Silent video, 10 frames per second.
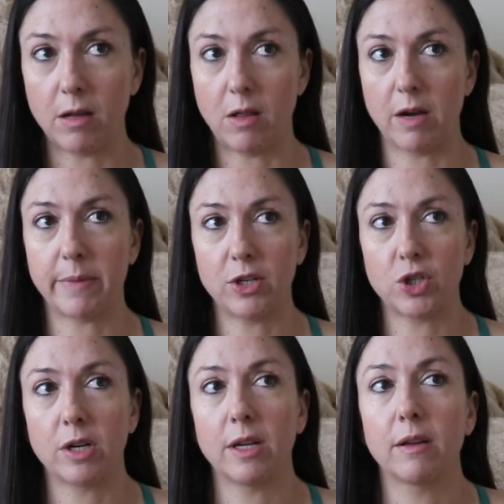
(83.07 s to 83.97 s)
along my
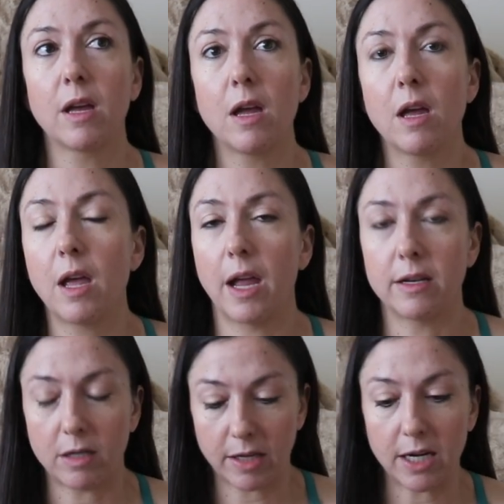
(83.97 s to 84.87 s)
journey
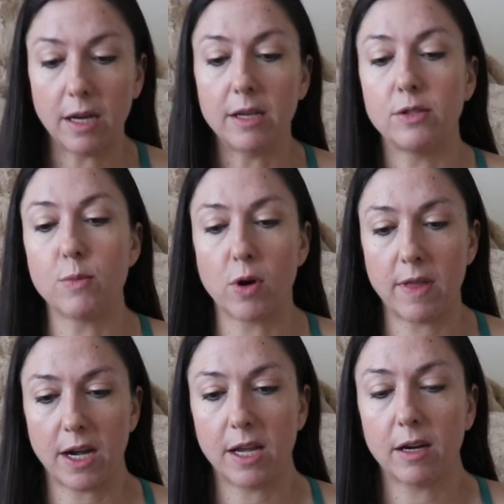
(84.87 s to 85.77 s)
and I'll get into more of
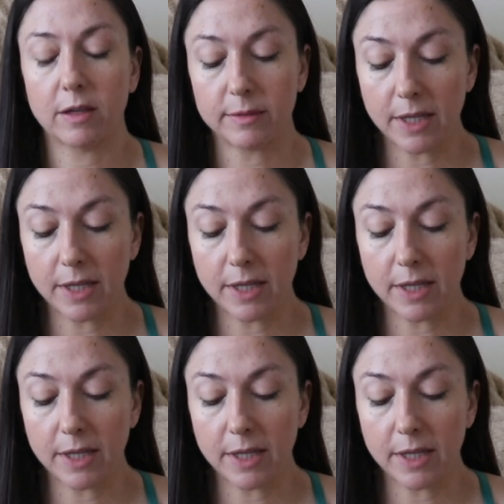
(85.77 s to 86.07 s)
that here.